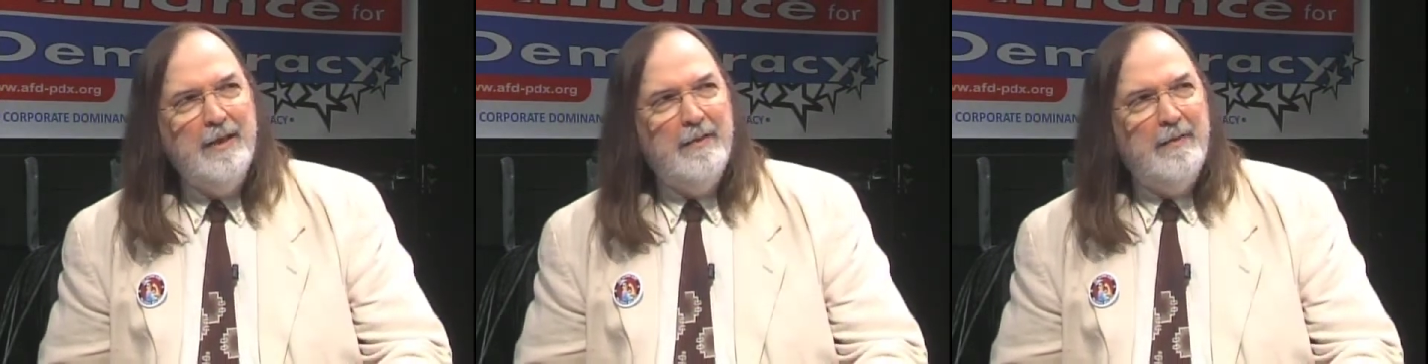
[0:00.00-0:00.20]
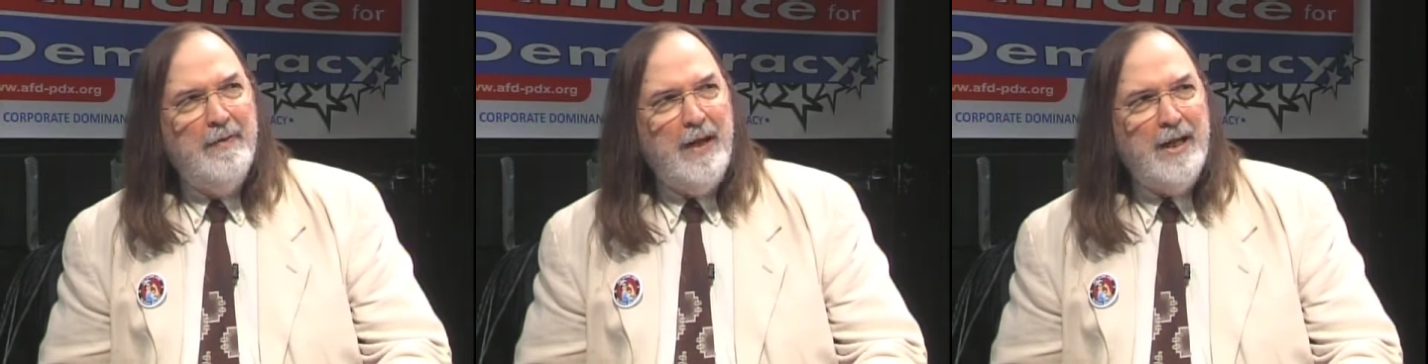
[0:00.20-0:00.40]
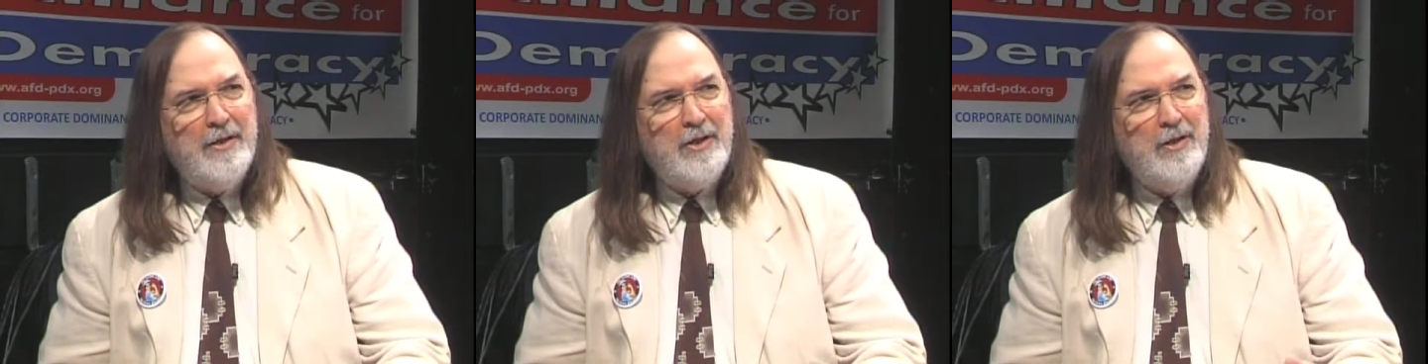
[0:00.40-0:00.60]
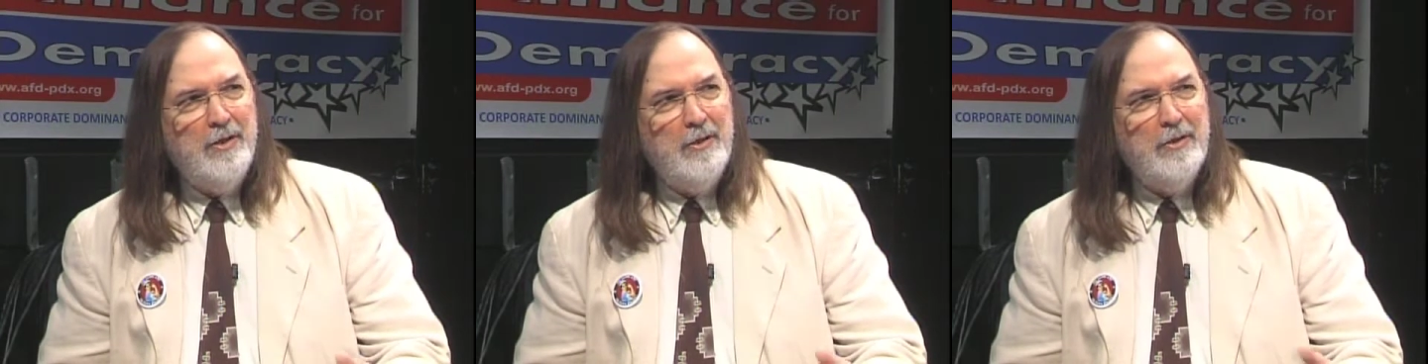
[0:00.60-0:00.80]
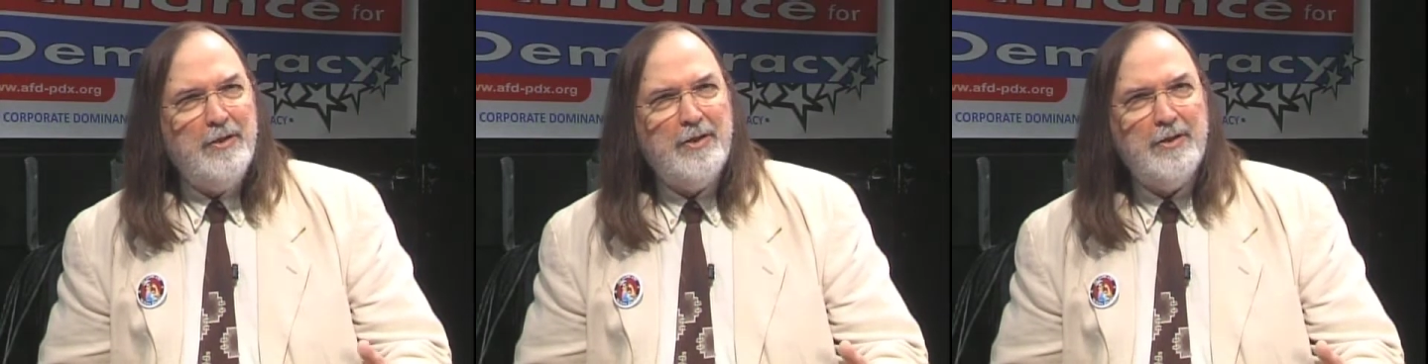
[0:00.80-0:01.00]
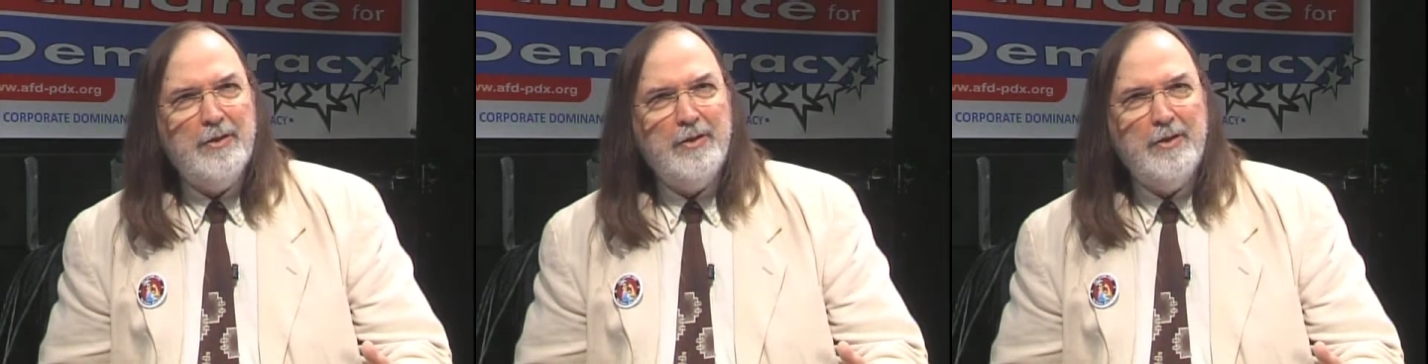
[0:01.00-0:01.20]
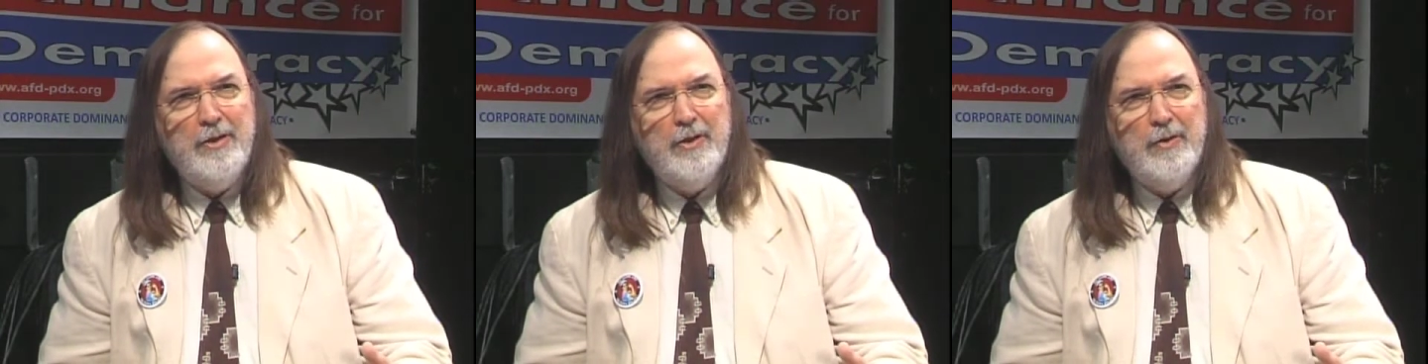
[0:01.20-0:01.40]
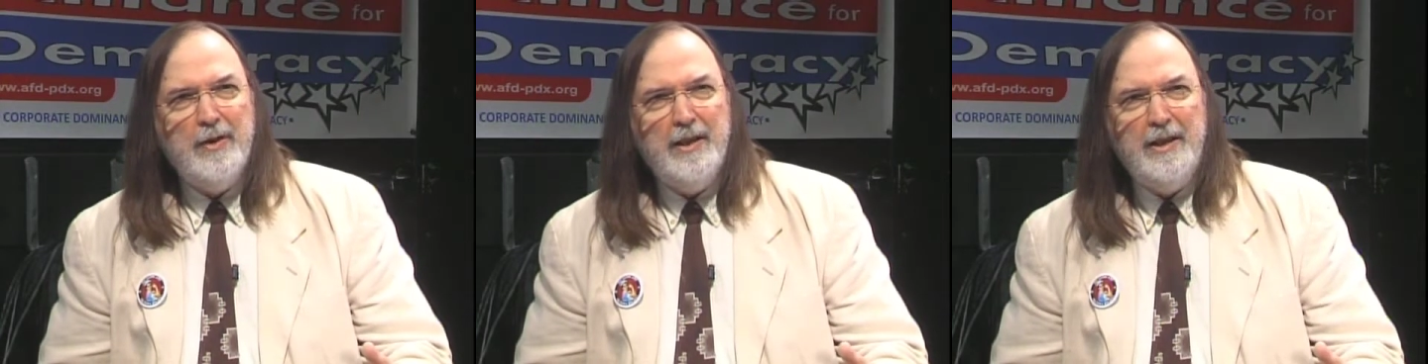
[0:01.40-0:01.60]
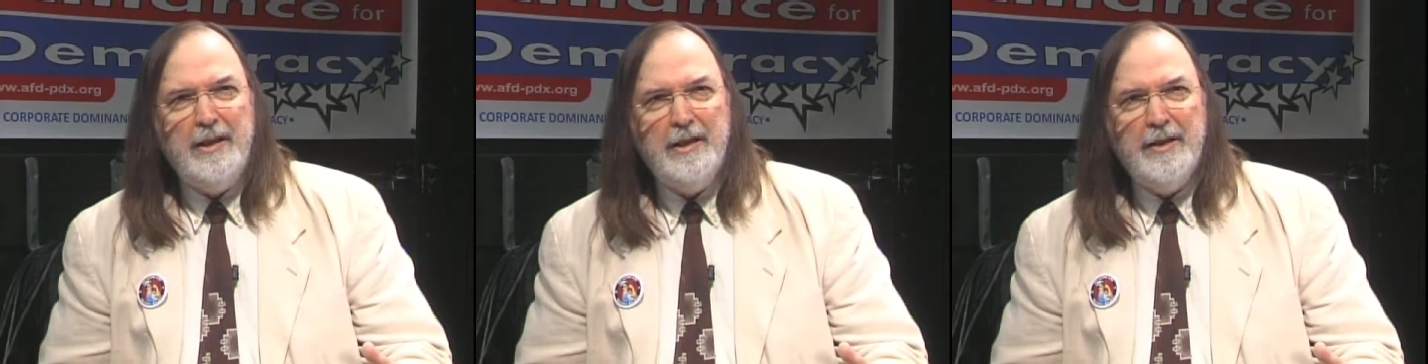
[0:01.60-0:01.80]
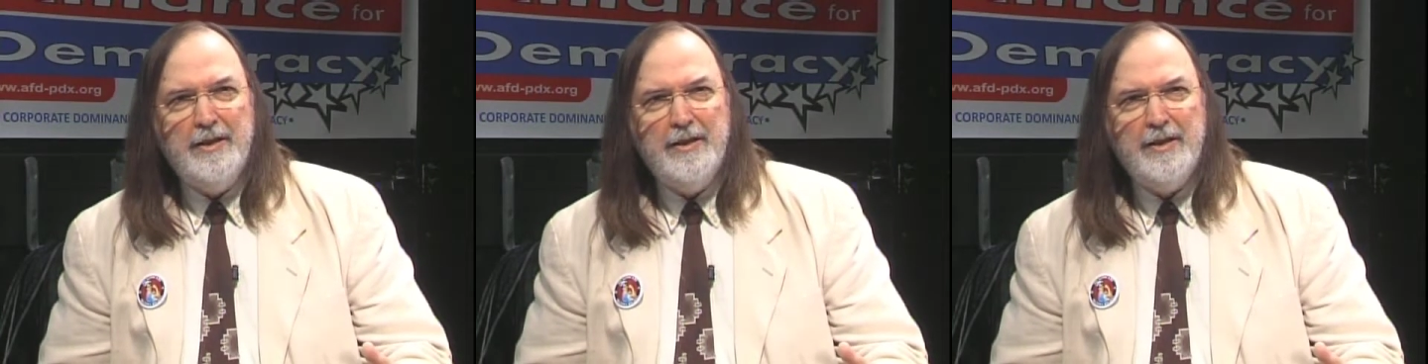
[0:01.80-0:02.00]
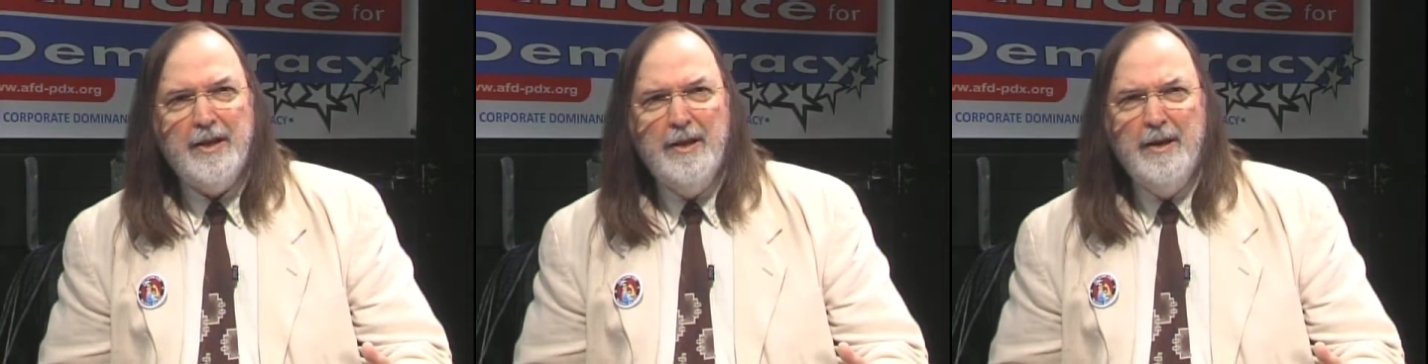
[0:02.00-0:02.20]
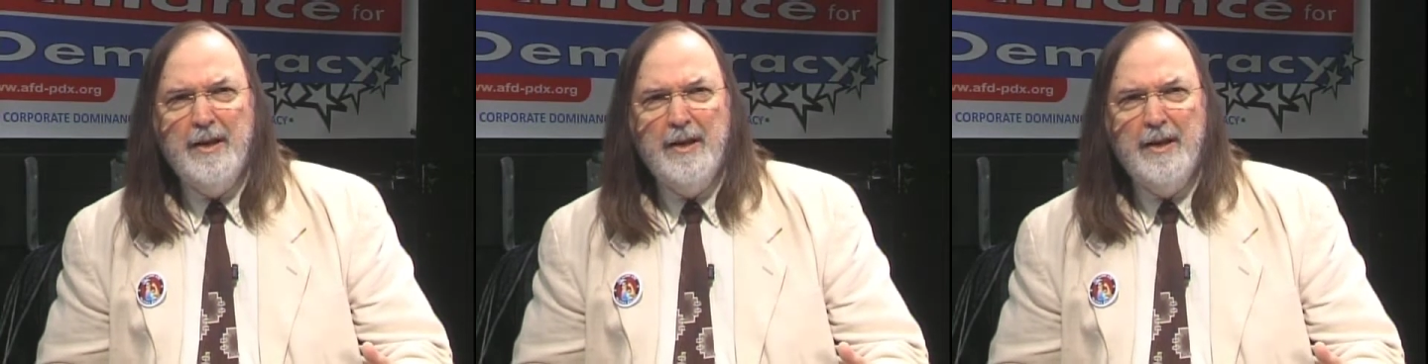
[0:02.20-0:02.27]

Vascular surgery is